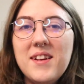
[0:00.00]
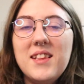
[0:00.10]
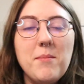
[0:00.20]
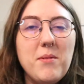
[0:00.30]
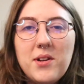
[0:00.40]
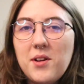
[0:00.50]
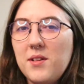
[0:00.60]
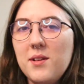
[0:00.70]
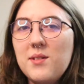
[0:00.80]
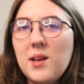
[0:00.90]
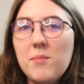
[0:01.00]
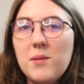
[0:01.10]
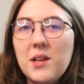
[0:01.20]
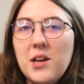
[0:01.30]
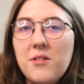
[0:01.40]
Let me know your thoughts down
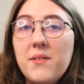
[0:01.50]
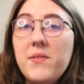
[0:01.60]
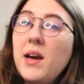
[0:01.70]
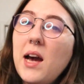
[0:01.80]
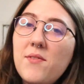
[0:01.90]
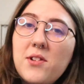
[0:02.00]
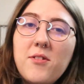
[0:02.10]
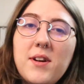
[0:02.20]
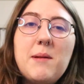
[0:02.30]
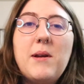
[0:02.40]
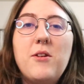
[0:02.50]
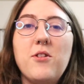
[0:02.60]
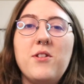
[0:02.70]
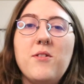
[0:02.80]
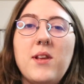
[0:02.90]
below. If you haven't already, make sure
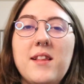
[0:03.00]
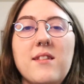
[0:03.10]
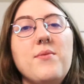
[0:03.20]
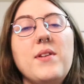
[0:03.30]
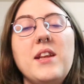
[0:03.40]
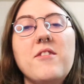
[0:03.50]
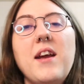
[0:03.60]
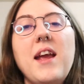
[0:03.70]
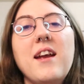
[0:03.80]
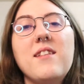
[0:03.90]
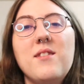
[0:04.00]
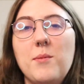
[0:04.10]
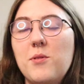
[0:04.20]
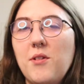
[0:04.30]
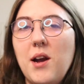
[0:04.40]
to like this video and
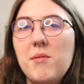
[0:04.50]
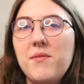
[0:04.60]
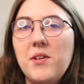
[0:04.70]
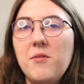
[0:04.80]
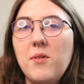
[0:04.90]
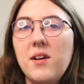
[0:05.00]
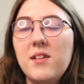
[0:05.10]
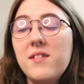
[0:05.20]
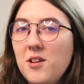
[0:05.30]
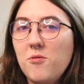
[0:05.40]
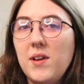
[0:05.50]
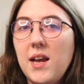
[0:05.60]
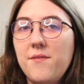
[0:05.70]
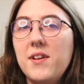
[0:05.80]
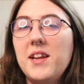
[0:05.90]
subscribe if you want. We
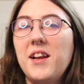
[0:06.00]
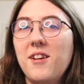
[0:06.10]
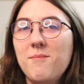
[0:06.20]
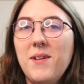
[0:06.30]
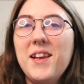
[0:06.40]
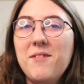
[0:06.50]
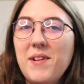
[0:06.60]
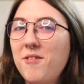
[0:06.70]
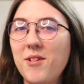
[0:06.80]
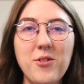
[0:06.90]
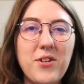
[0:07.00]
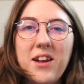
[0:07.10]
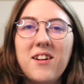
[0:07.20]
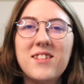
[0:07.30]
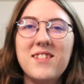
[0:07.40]
have fun here and we crochet
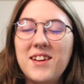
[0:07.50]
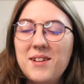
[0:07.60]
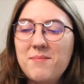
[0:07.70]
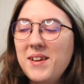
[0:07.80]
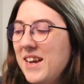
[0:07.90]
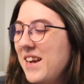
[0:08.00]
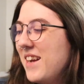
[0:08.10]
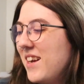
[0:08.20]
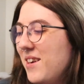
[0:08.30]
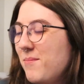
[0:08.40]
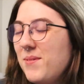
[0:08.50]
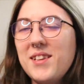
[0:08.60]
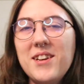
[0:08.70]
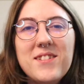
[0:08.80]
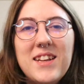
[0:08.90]
all the time.
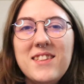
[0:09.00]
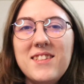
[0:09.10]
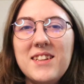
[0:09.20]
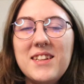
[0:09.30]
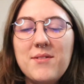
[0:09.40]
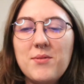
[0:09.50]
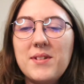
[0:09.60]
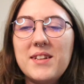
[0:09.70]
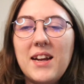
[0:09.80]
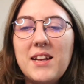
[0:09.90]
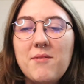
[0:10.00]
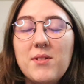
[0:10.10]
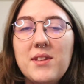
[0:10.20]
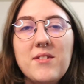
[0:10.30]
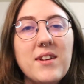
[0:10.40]
So that's it, everyone. I will
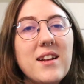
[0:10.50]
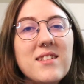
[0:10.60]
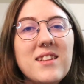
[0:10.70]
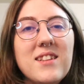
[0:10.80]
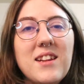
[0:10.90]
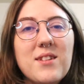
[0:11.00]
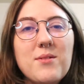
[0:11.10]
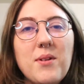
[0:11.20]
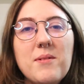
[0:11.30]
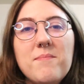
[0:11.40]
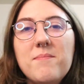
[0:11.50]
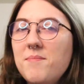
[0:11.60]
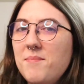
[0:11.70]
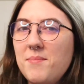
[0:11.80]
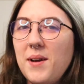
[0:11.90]
see you guys in the next one.
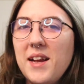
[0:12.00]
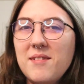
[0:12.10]
Bye.